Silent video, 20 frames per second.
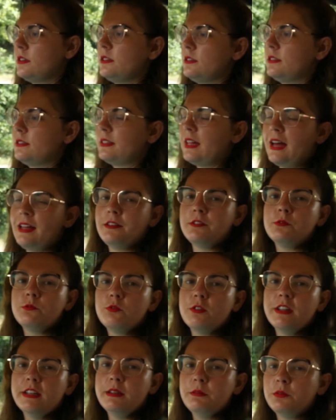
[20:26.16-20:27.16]
stand
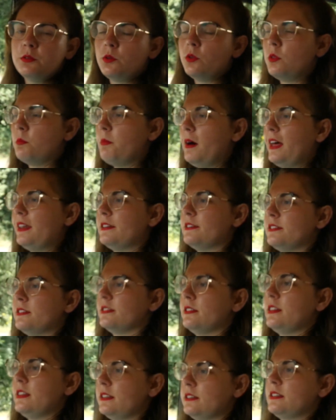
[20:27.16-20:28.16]
really with all the banners
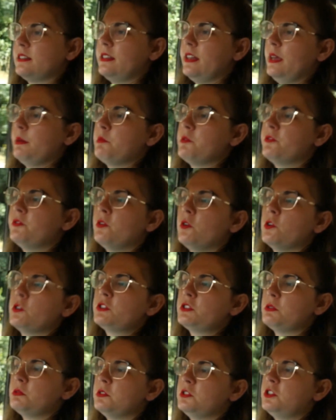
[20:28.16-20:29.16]
and things the day before,
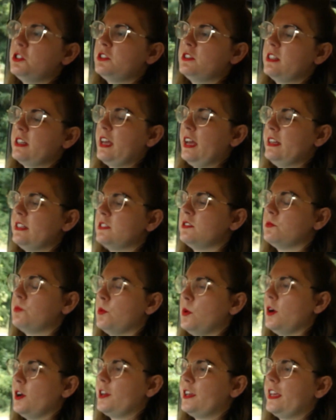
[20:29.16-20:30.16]
so it was just a case of
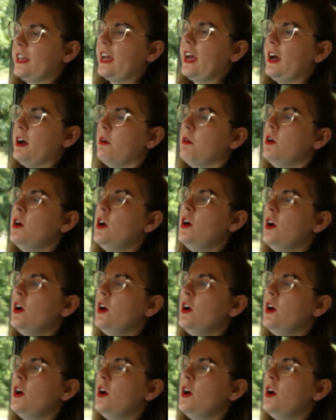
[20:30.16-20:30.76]
working out